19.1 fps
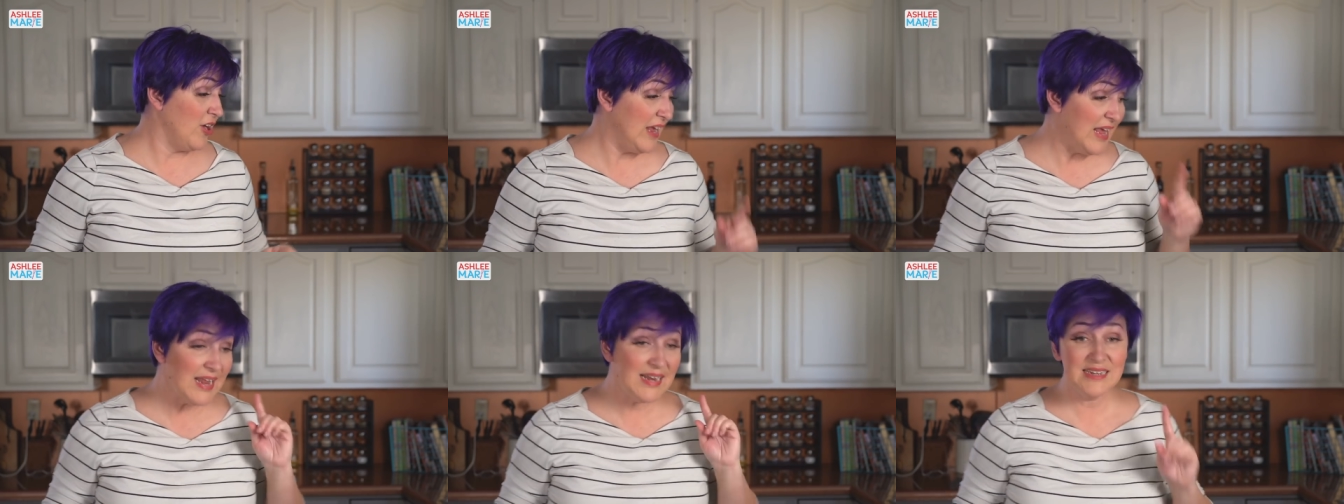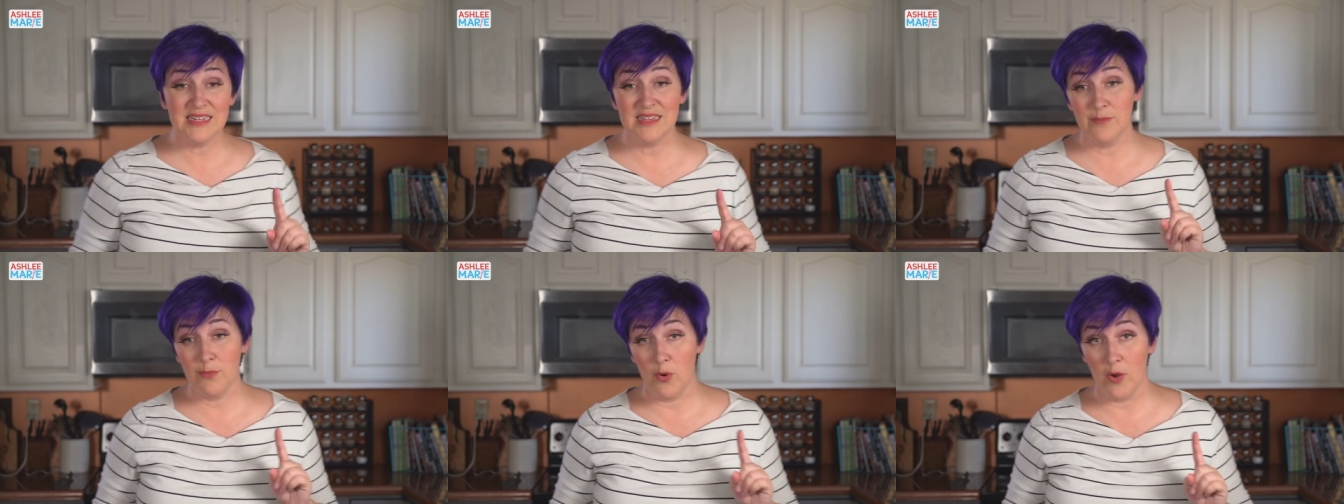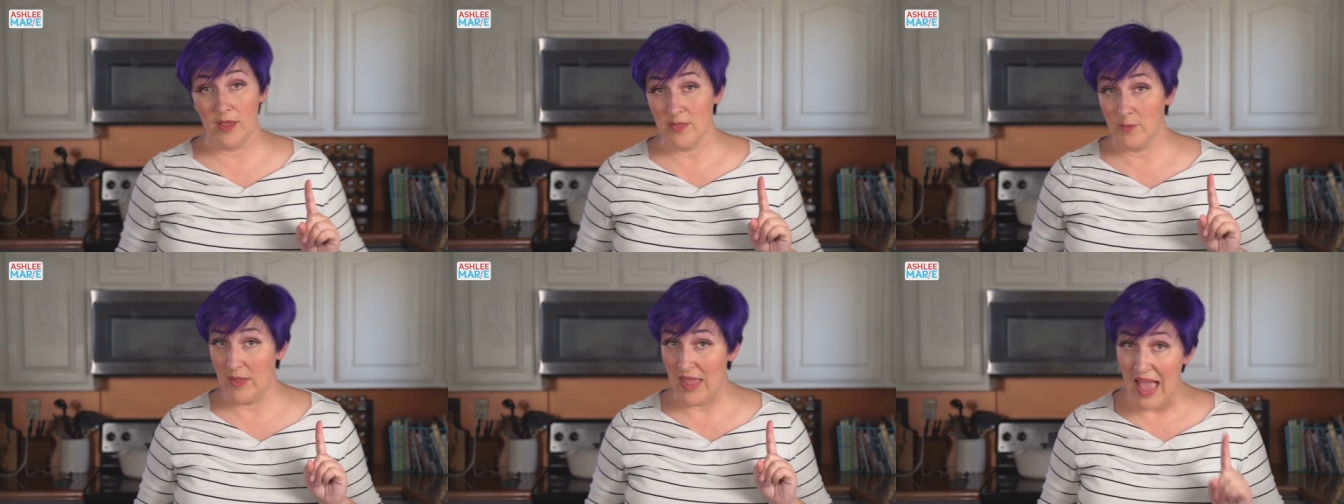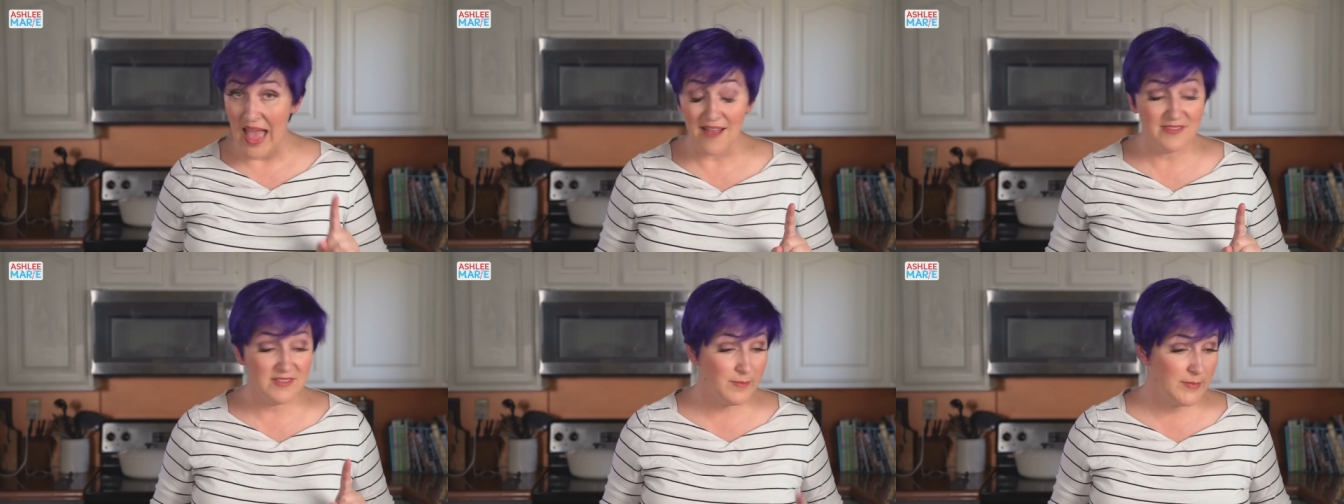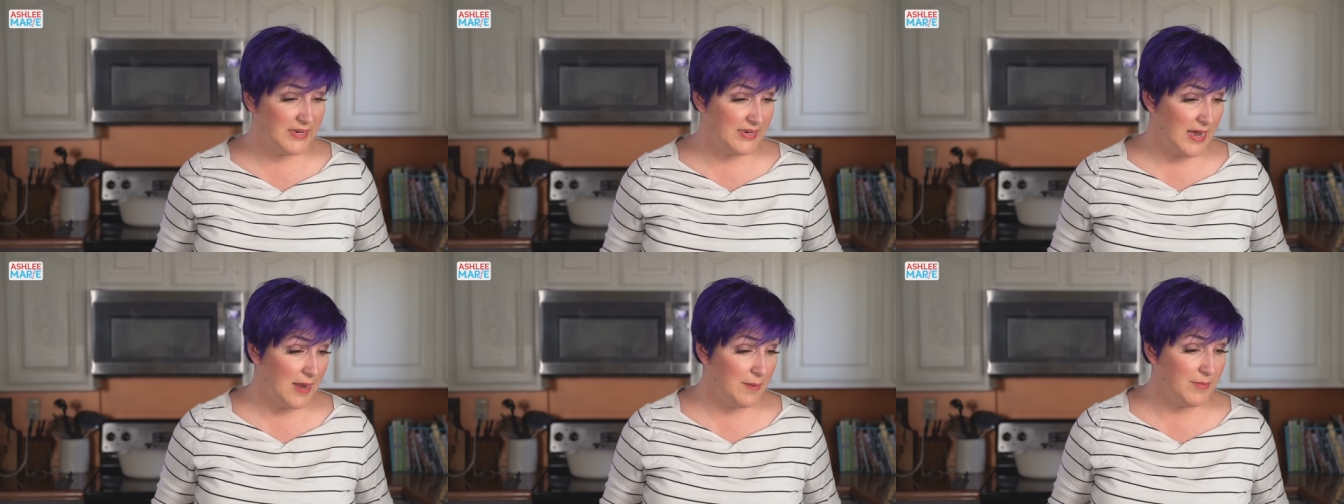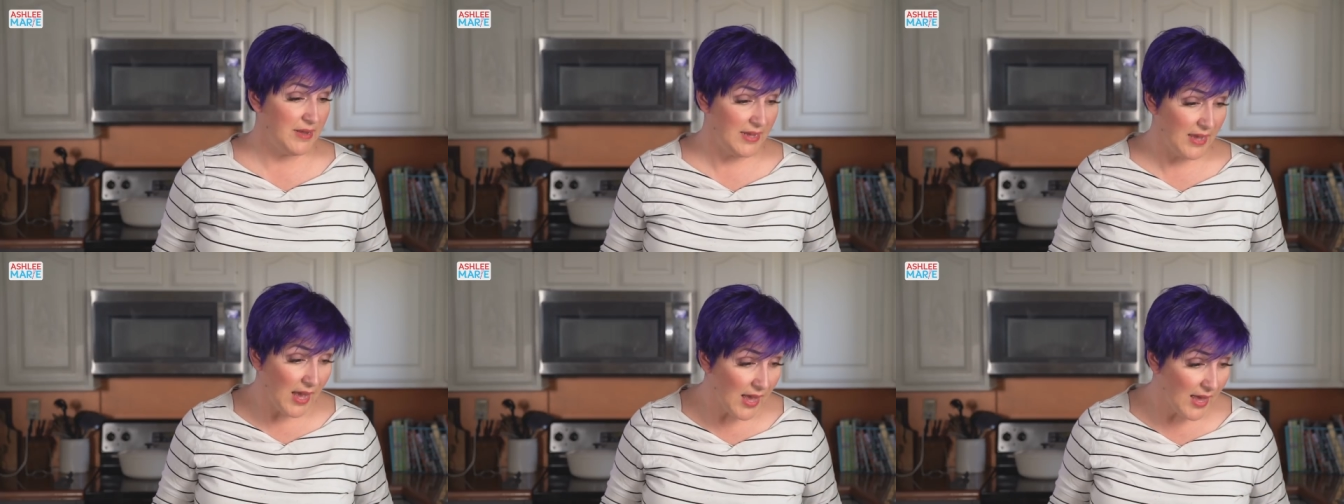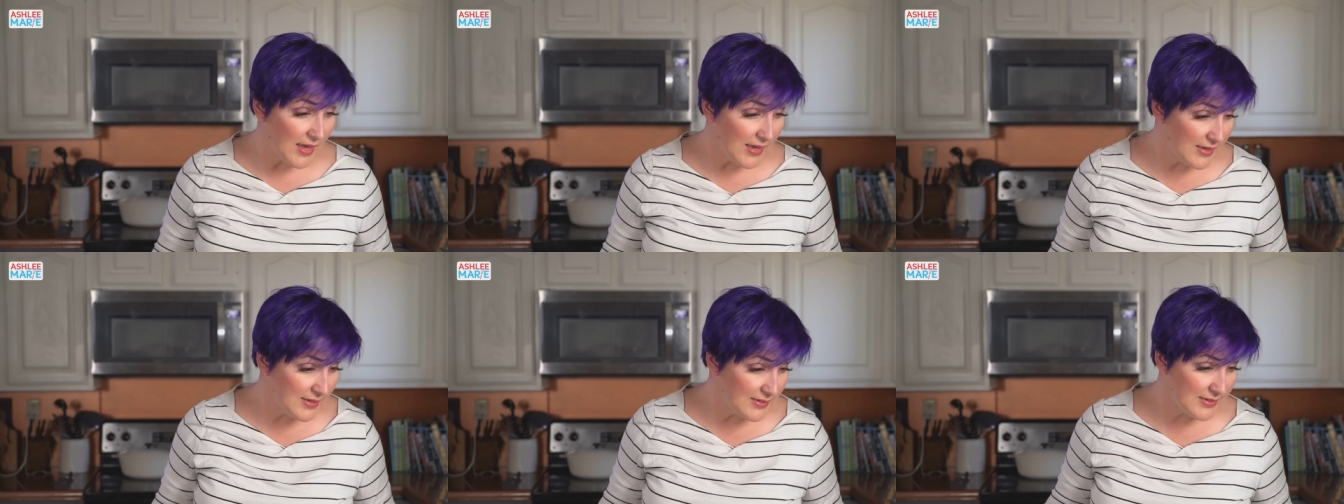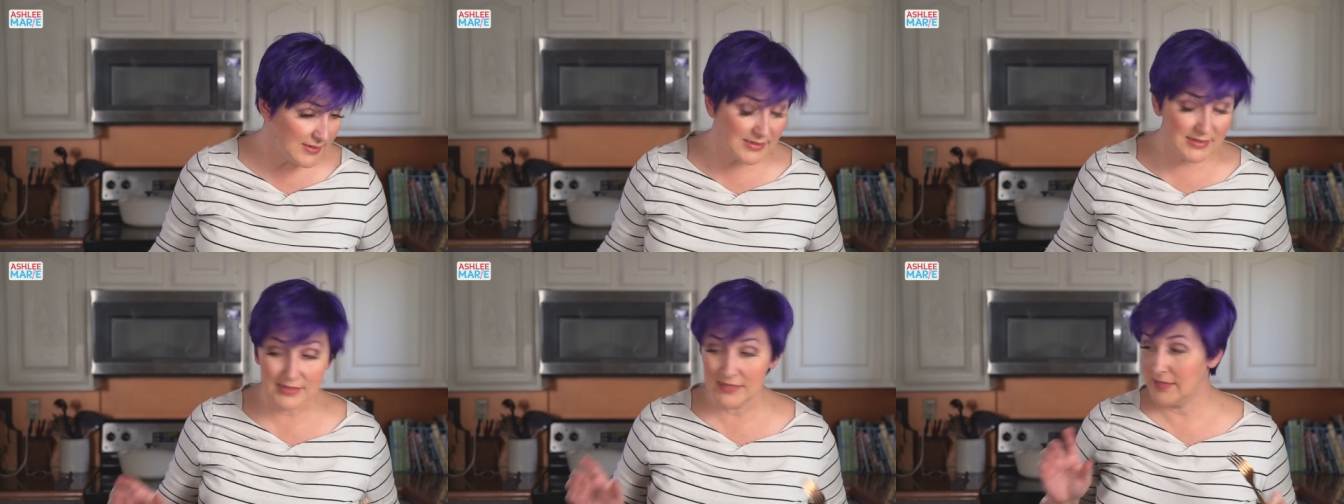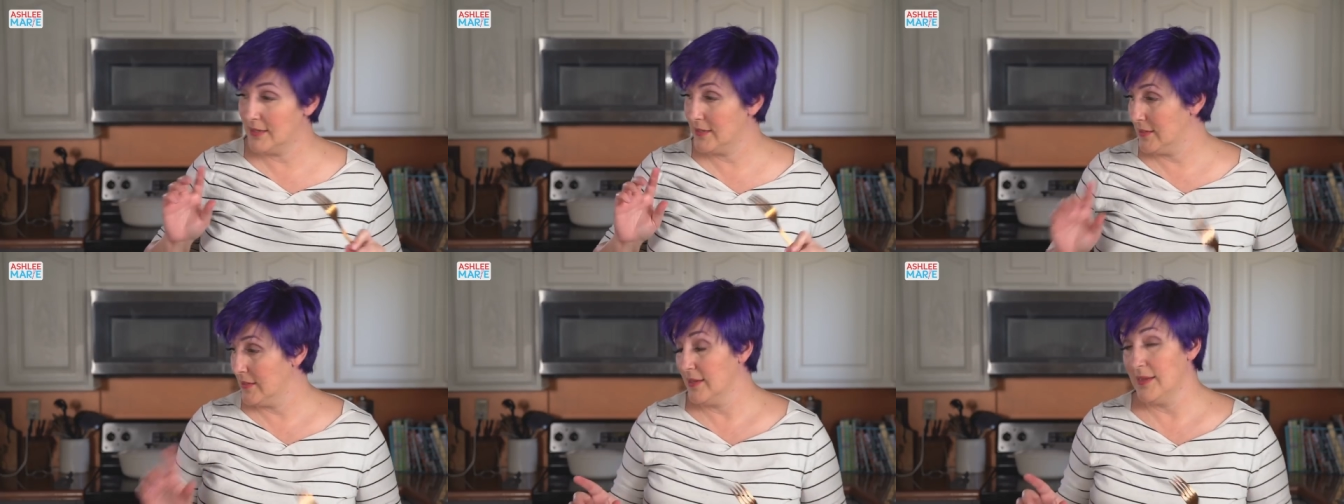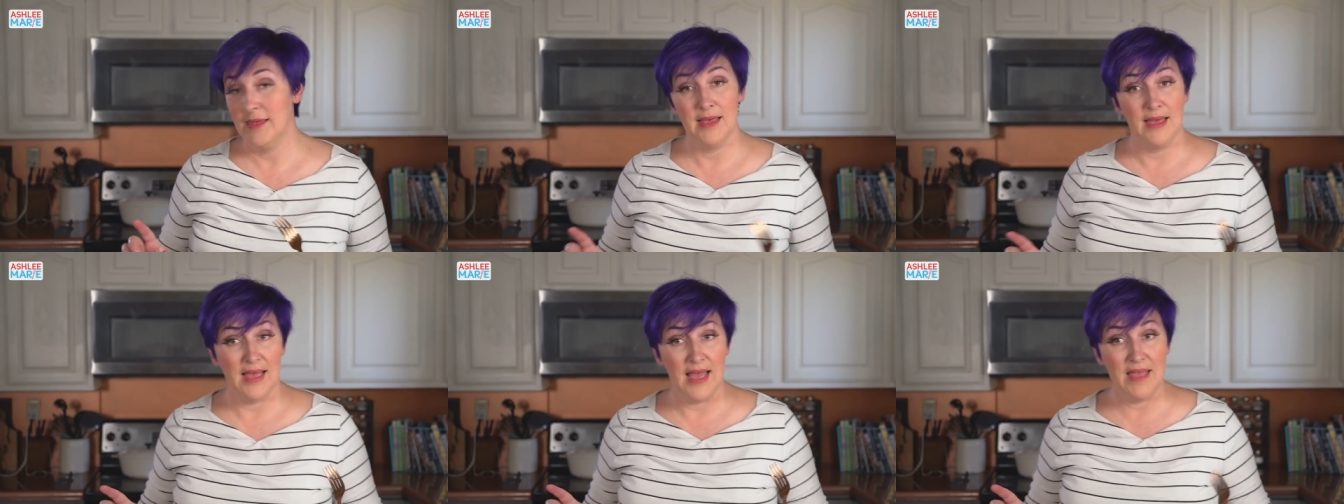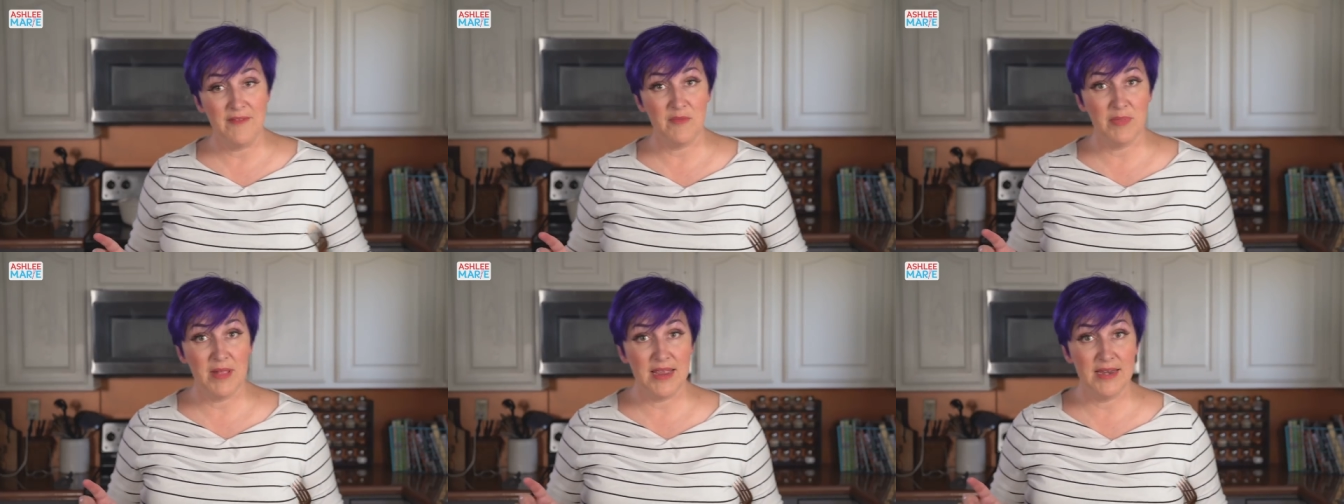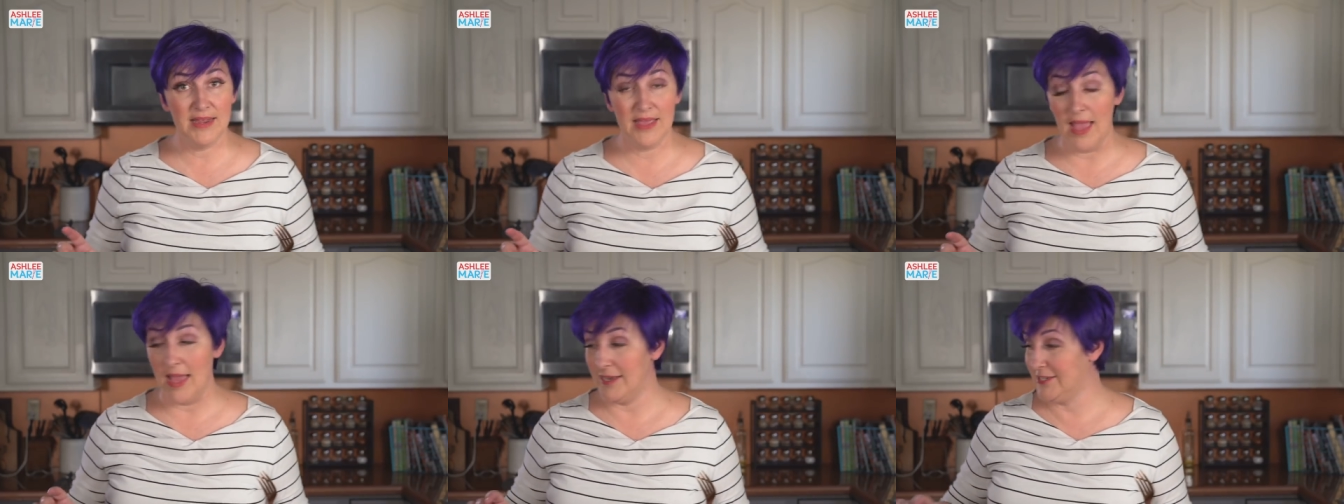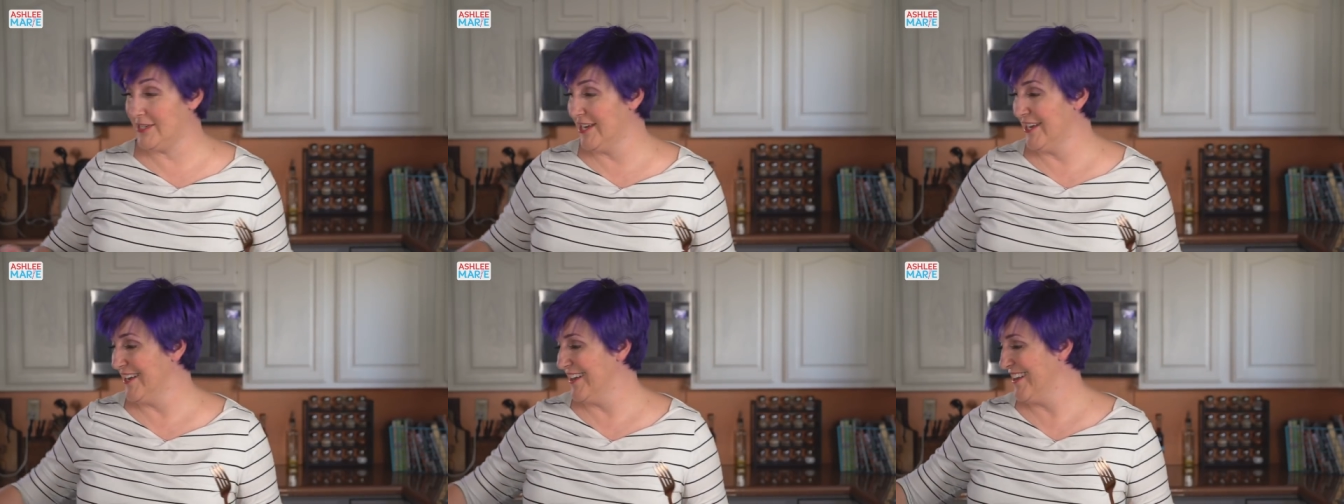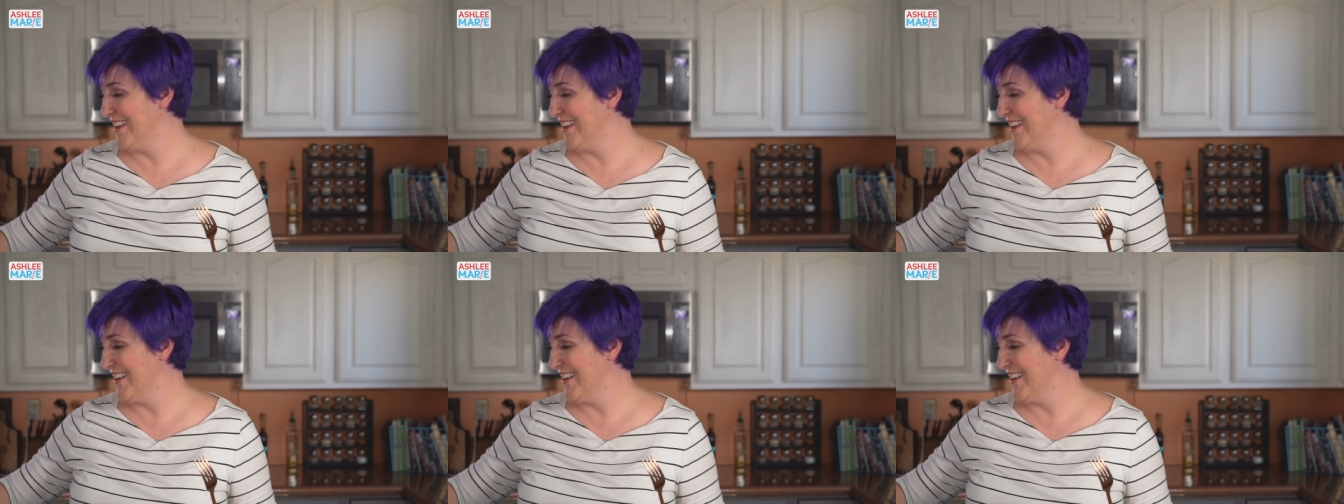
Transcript: getting to the point that we have to be done because I have a plane to catch.